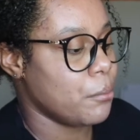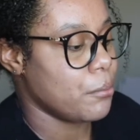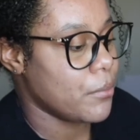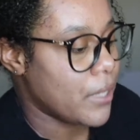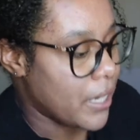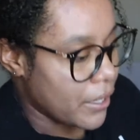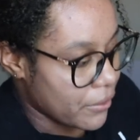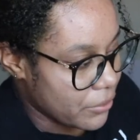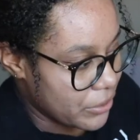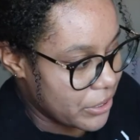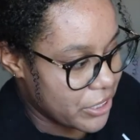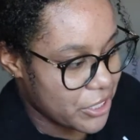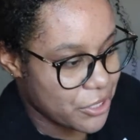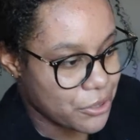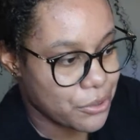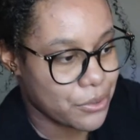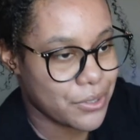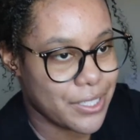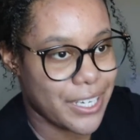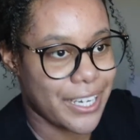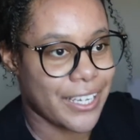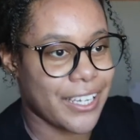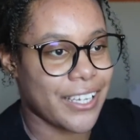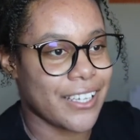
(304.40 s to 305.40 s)
every two
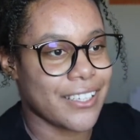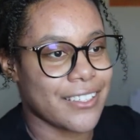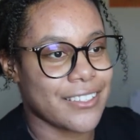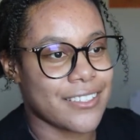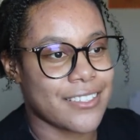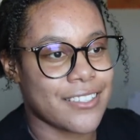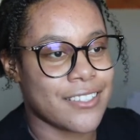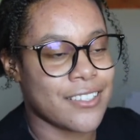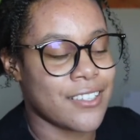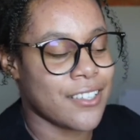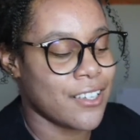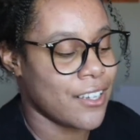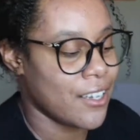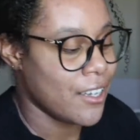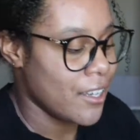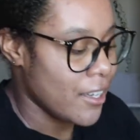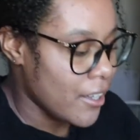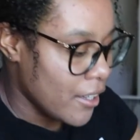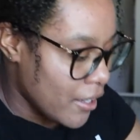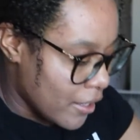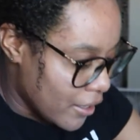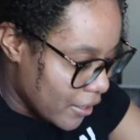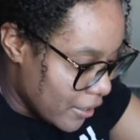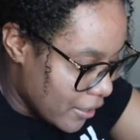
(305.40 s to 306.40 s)
seconds,
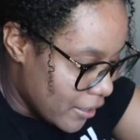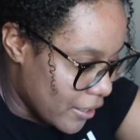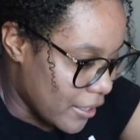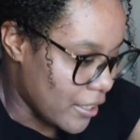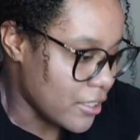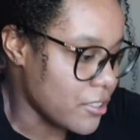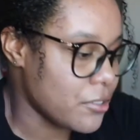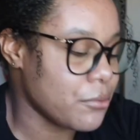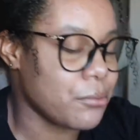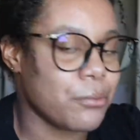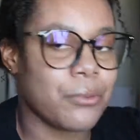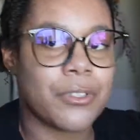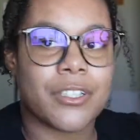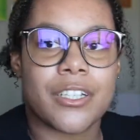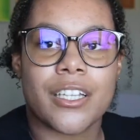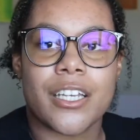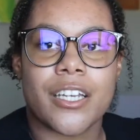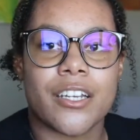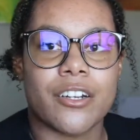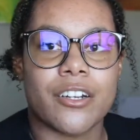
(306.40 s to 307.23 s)
it's really